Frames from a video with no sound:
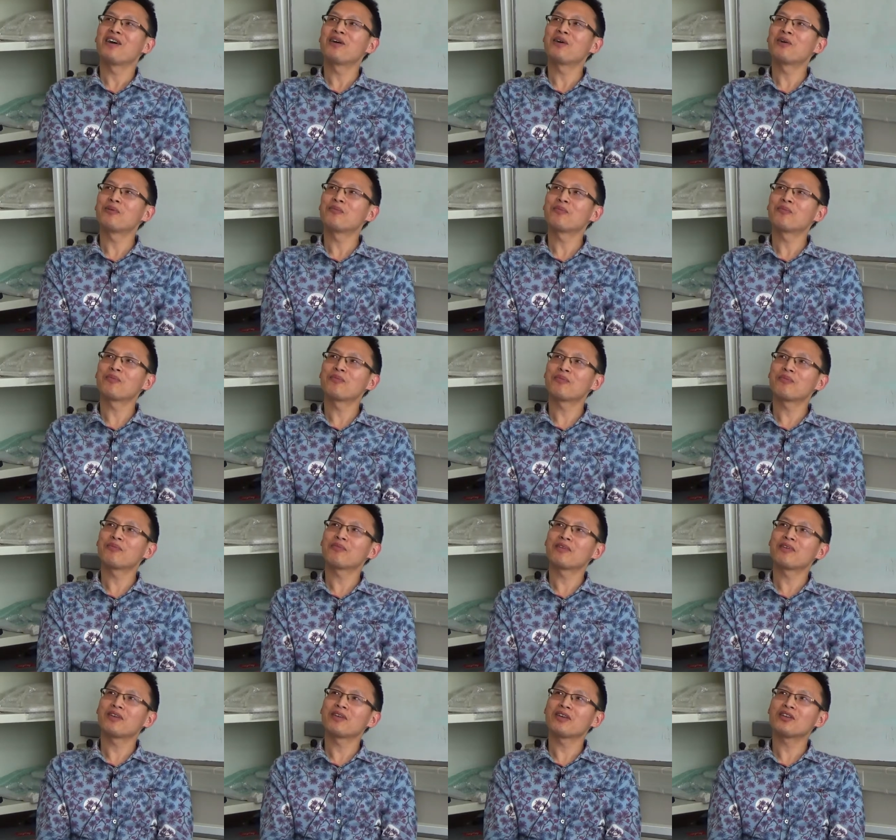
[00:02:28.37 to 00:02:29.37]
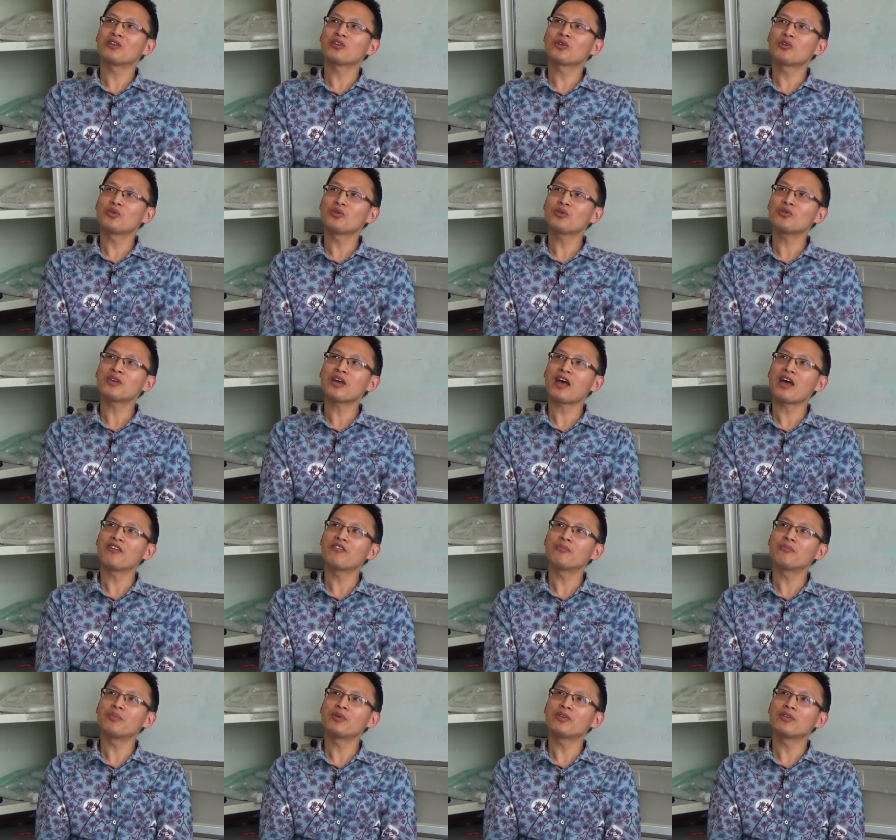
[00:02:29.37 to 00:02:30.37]
um, it could
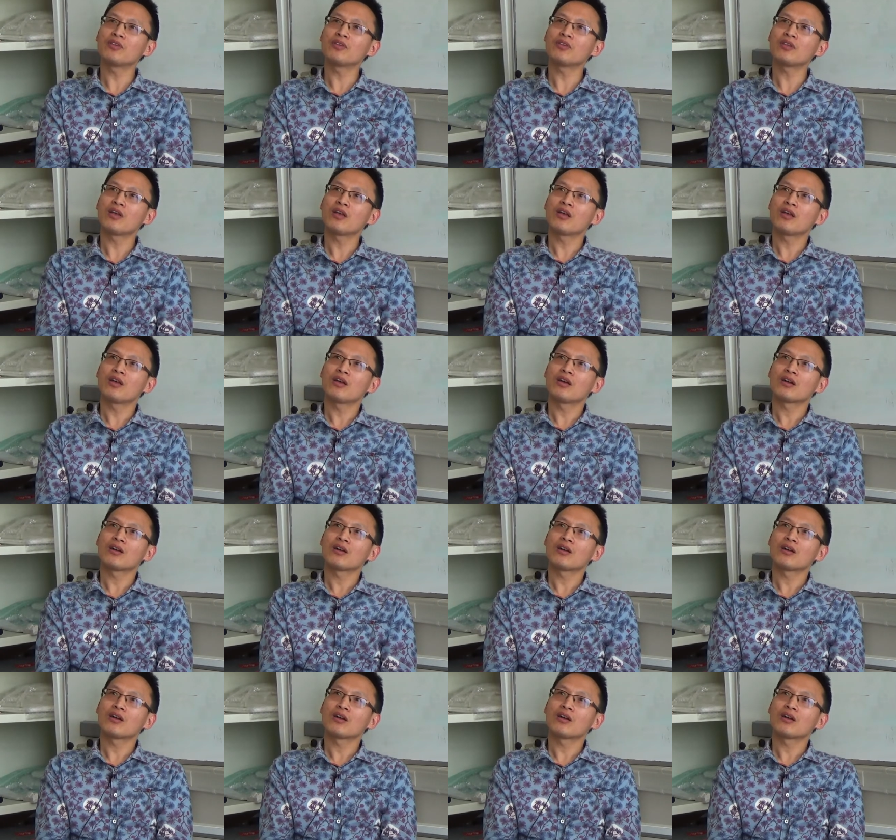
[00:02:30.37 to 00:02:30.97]
have been